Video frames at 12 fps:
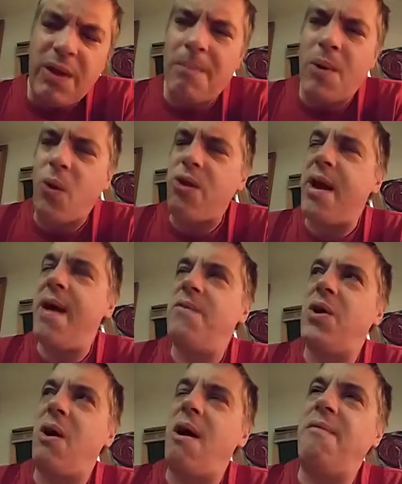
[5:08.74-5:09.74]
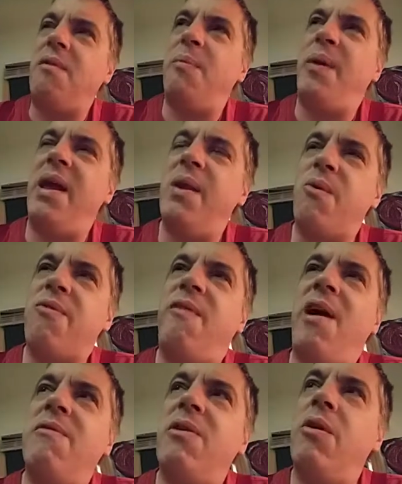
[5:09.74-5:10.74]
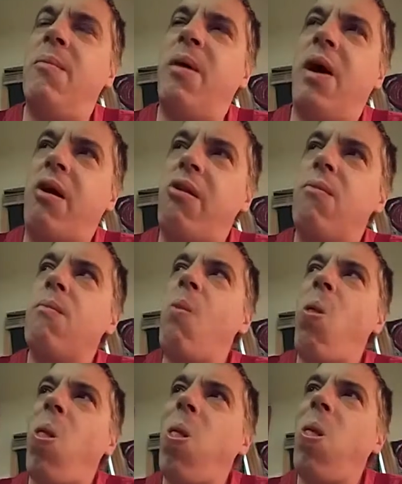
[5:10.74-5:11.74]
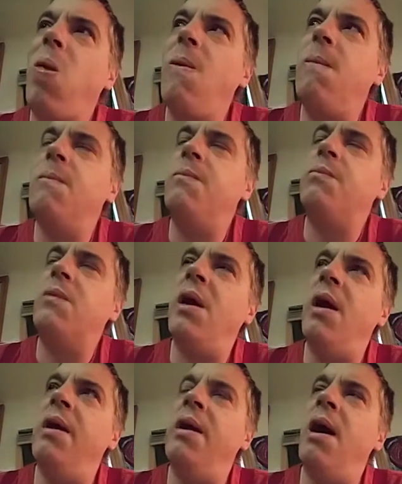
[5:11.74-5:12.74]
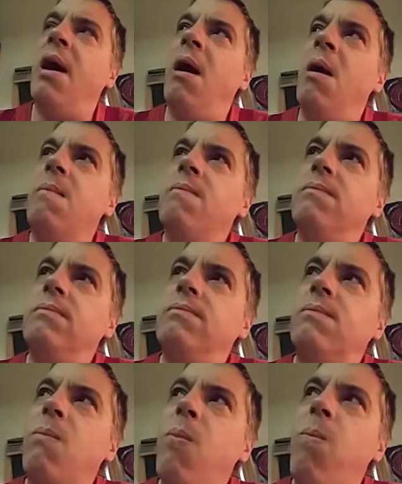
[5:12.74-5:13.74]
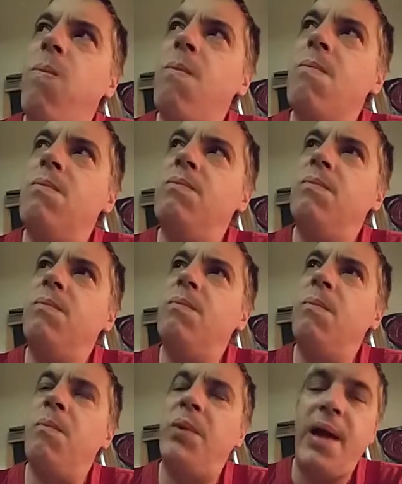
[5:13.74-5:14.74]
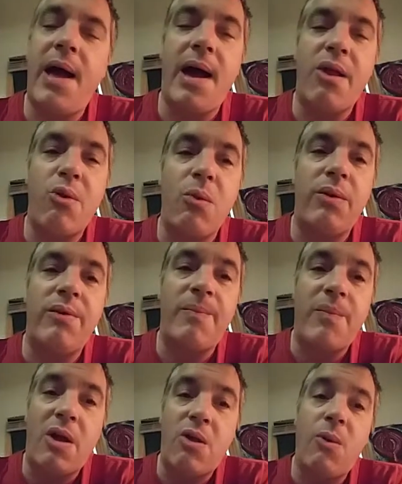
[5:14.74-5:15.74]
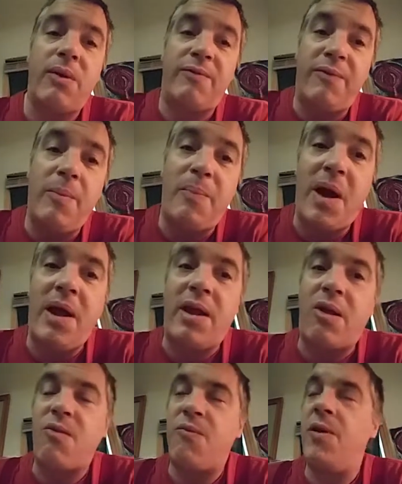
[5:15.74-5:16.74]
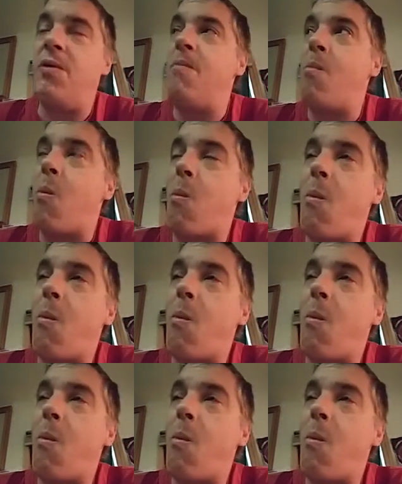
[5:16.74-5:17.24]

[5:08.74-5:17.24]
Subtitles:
most I ever got for a painting was $500. And, but yeah, I sold a few paintings for